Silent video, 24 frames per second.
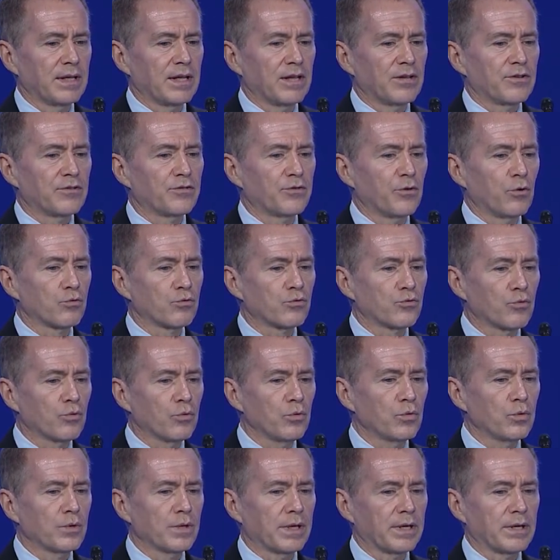so
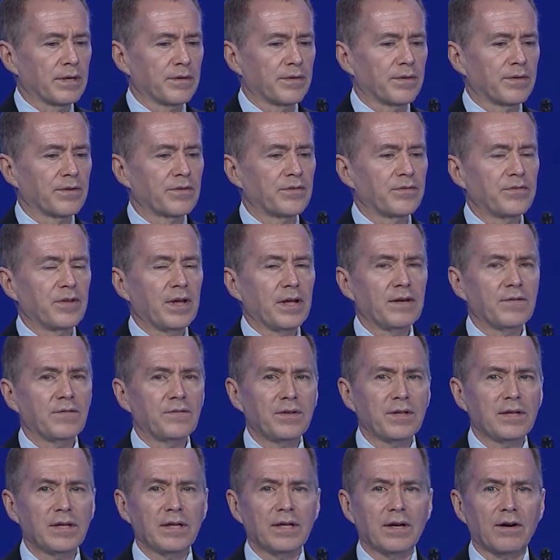truly the
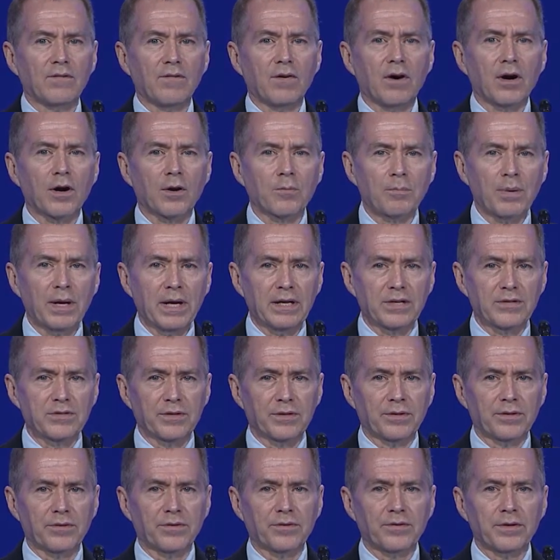safety of our
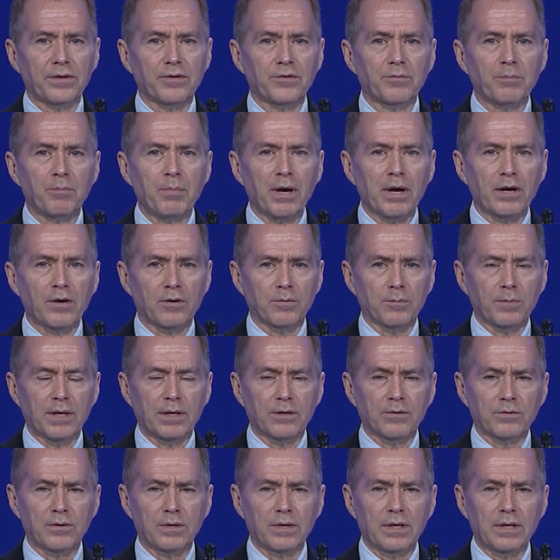patients is
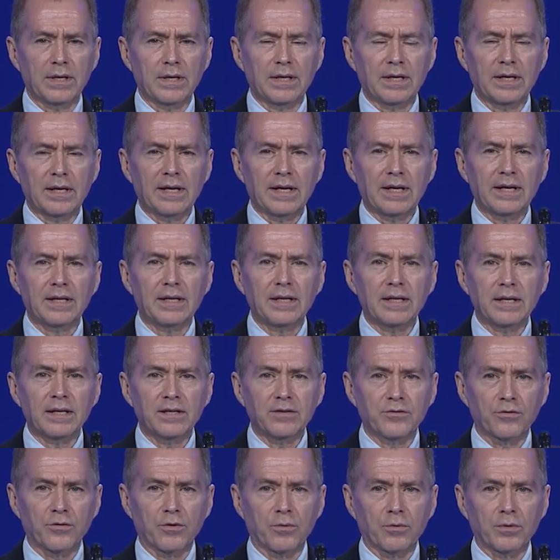paramount and
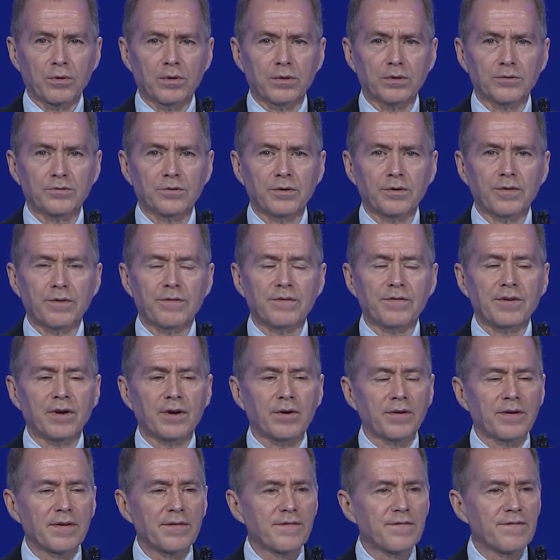integral to the
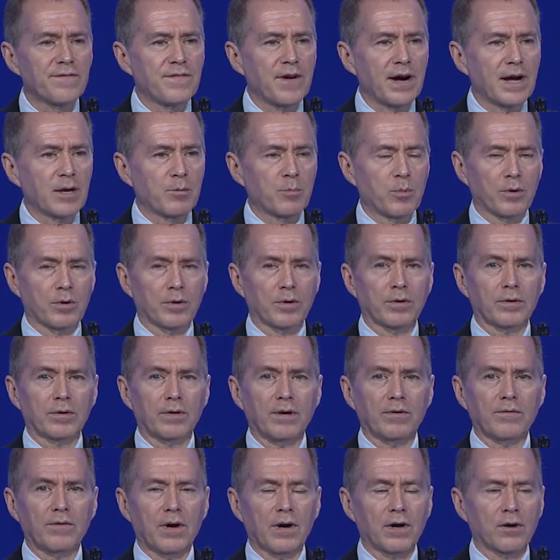very fiber
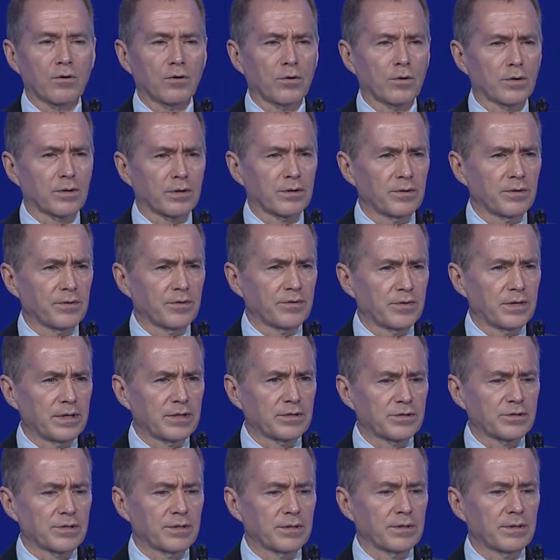of our
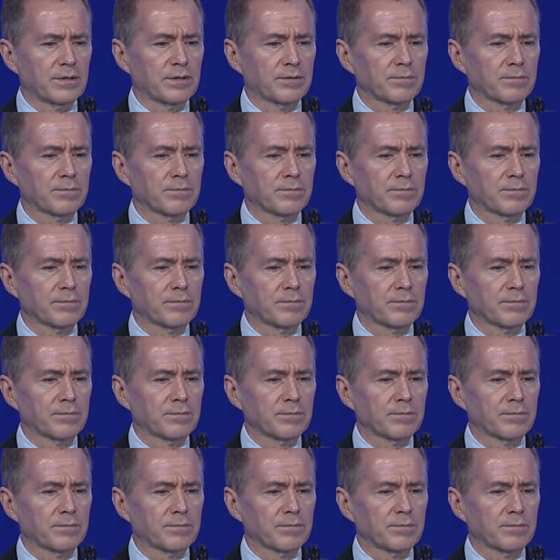organization.